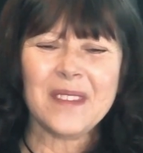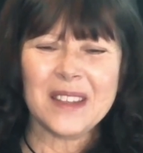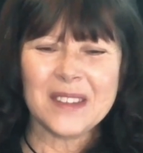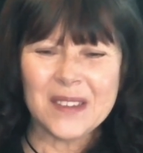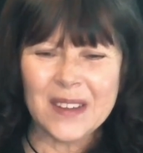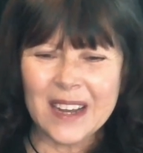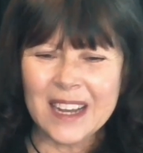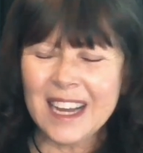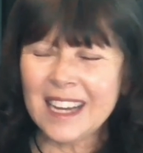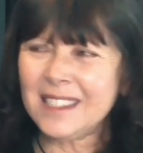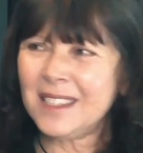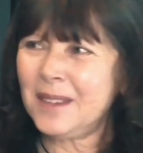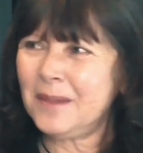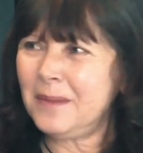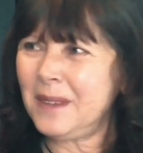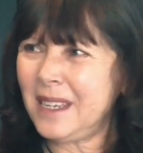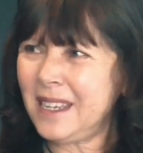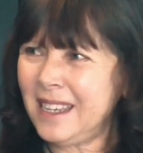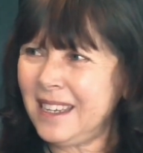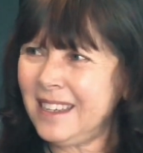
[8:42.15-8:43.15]
I got to
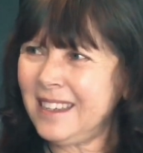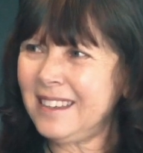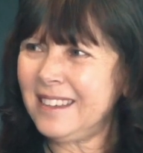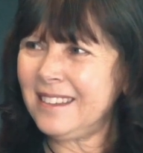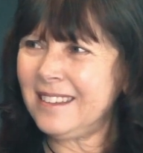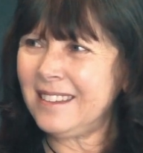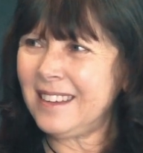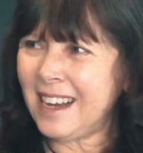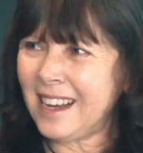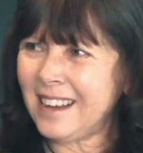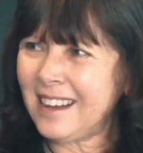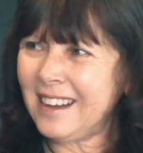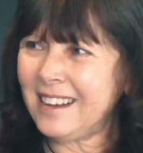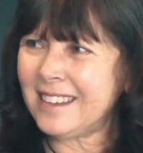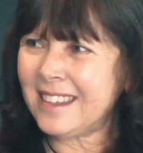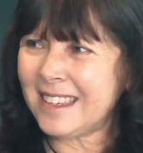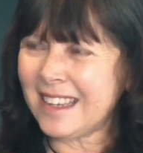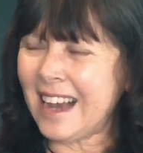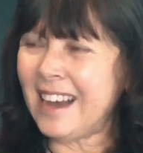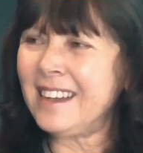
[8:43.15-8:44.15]
be
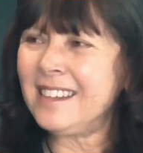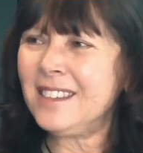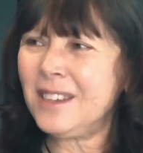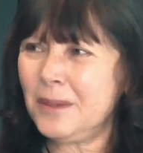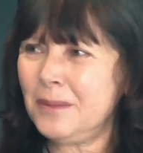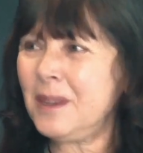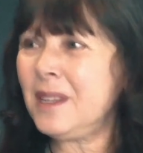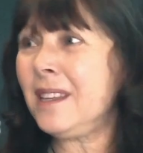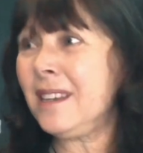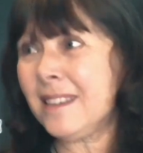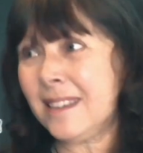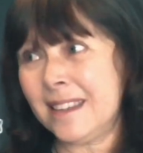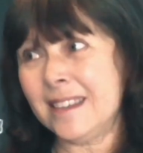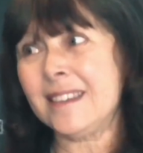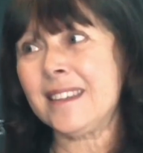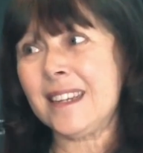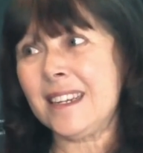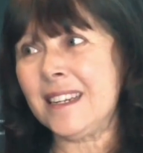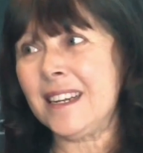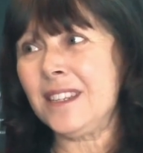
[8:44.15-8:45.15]
assigned to be the
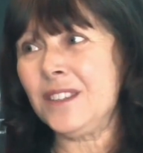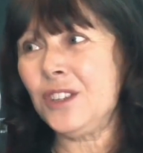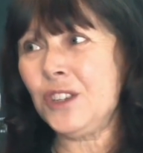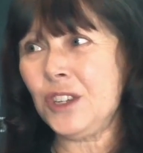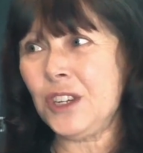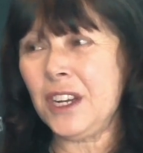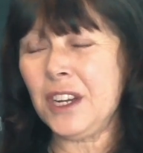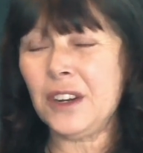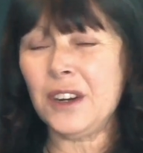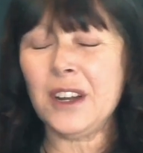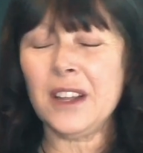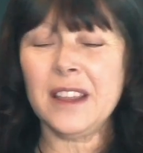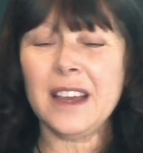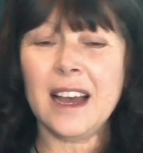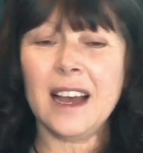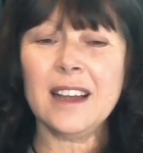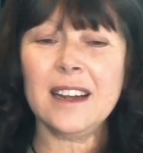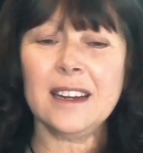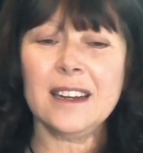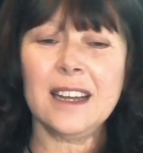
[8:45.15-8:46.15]
assistant engineer on
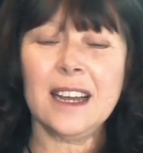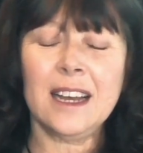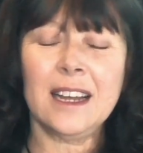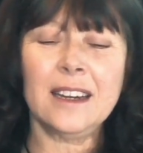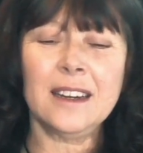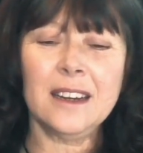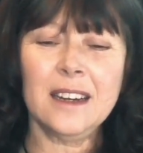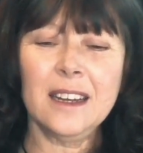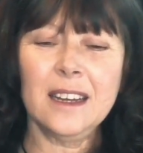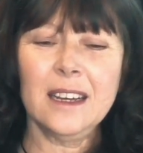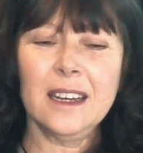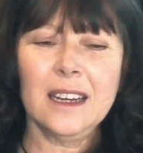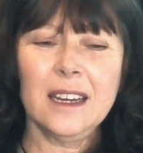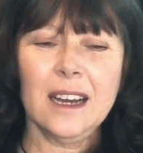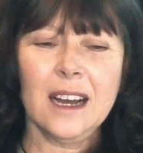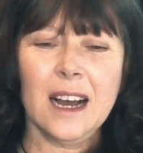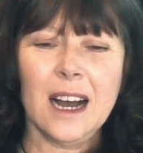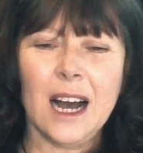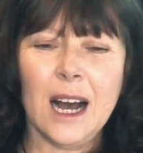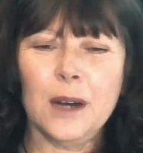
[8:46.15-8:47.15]
that. And
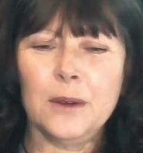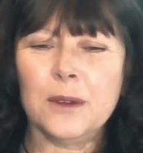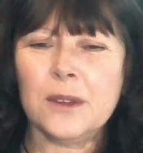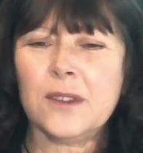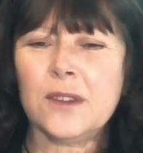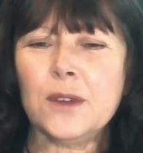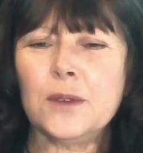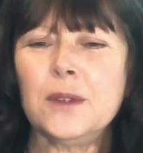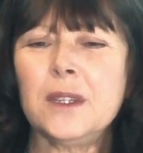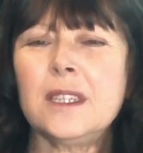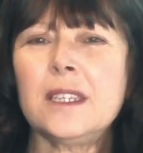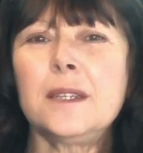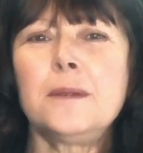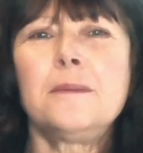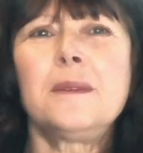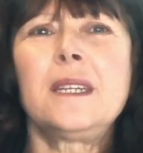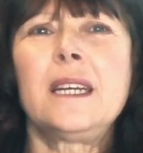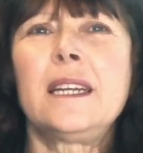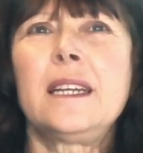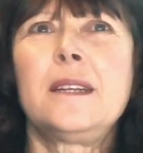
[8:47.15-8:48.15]
I was so
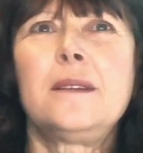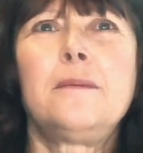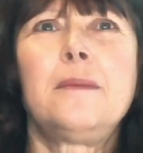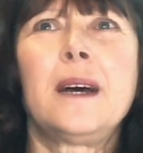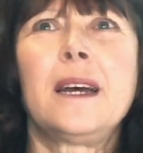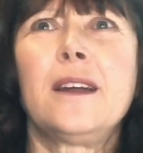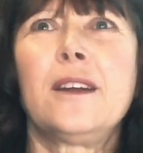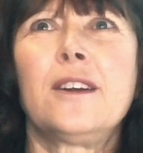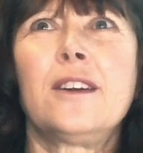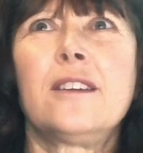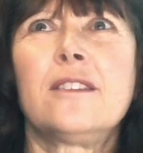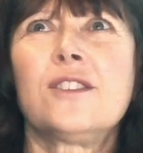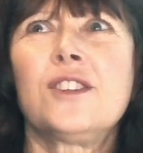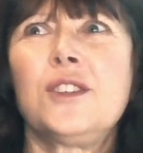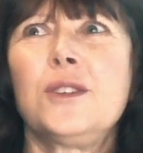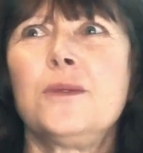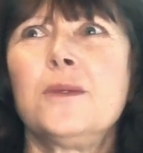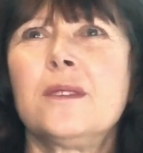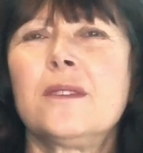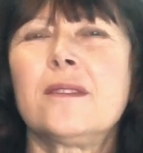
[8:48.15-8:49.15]
intimidated by her.
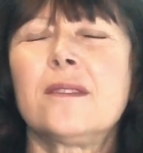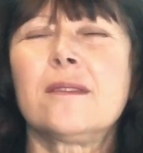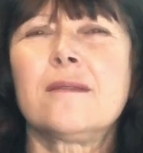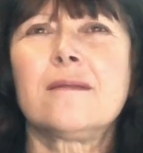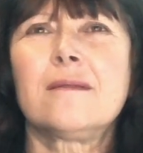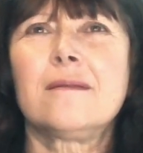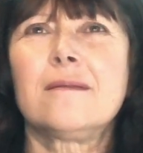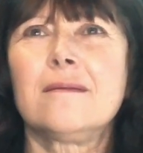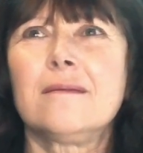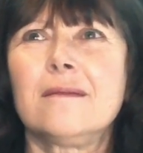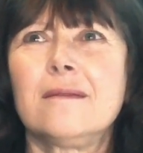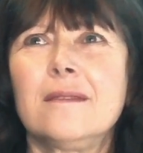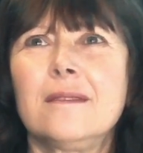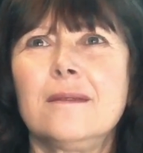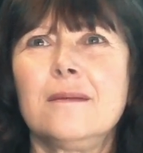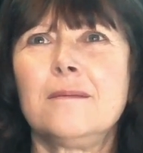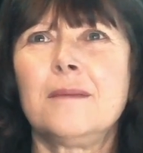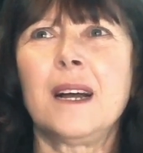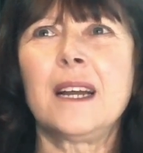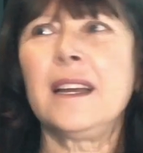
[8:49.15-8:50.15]
She was
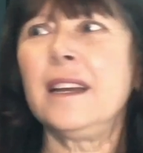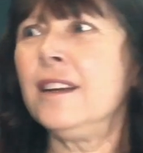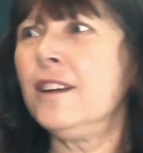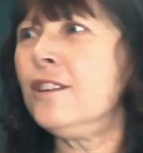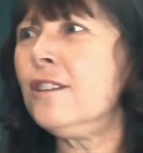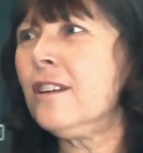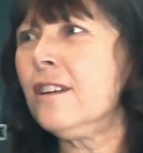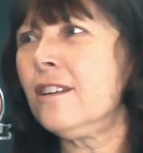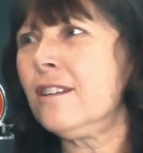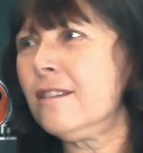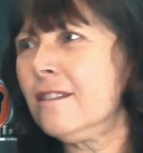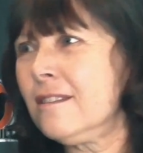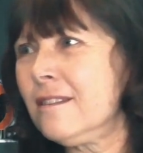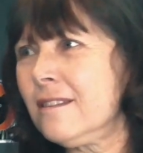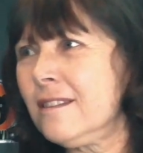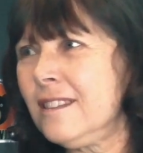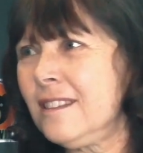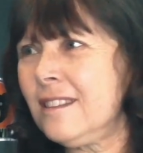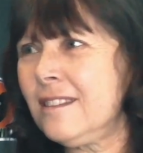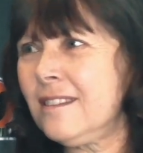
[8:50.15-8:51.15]
my hero,
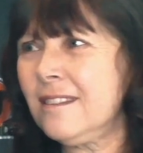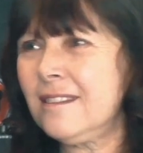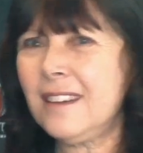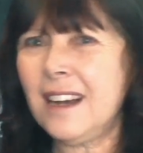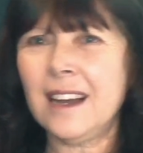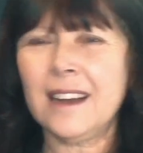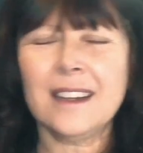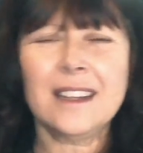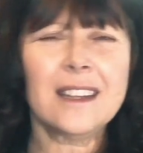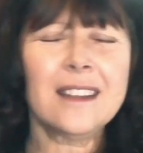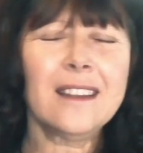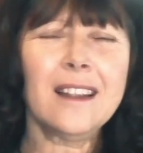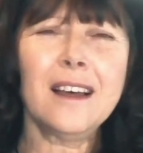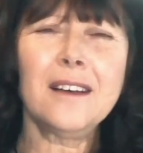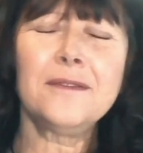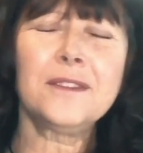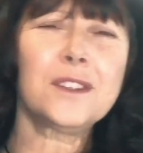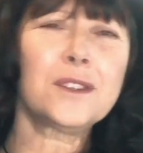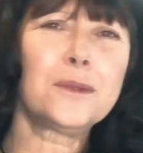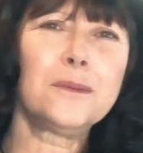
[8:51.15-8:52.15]
I had
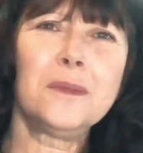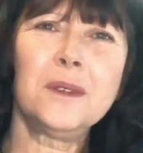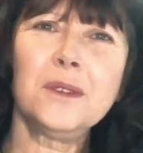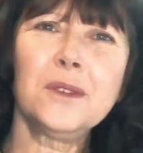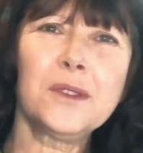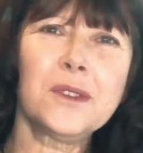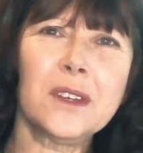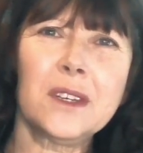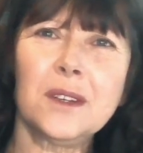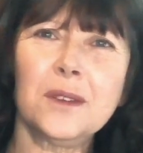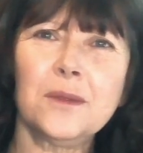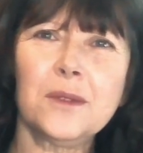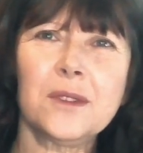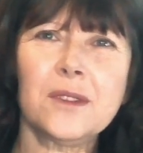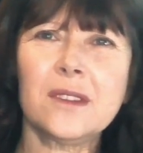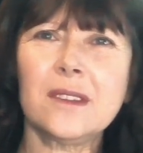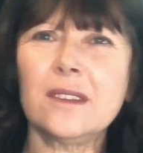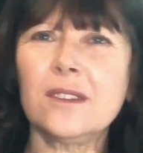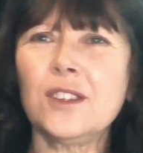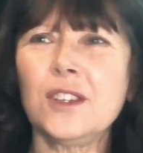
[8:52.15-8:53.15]
loved her music. It
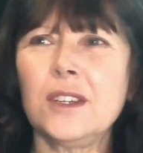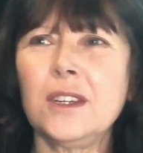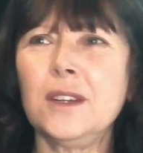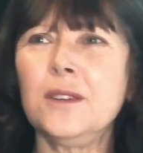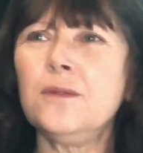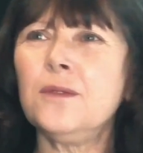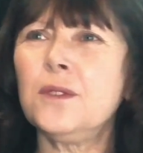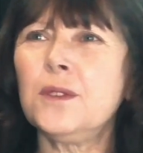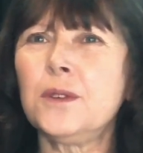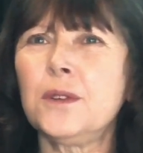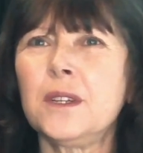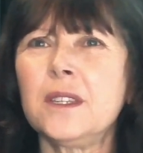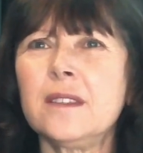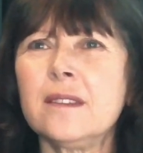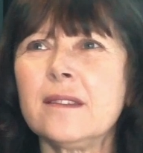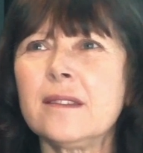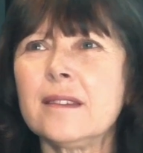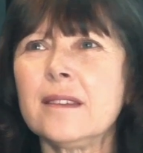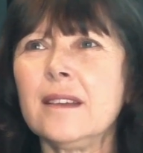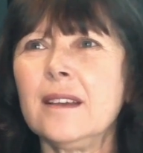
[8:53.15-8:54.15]
was such an
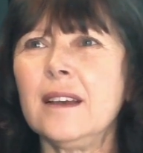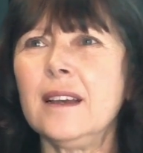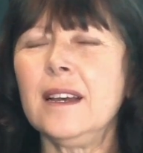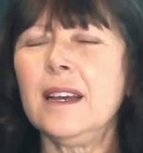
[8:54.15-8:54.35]
influence.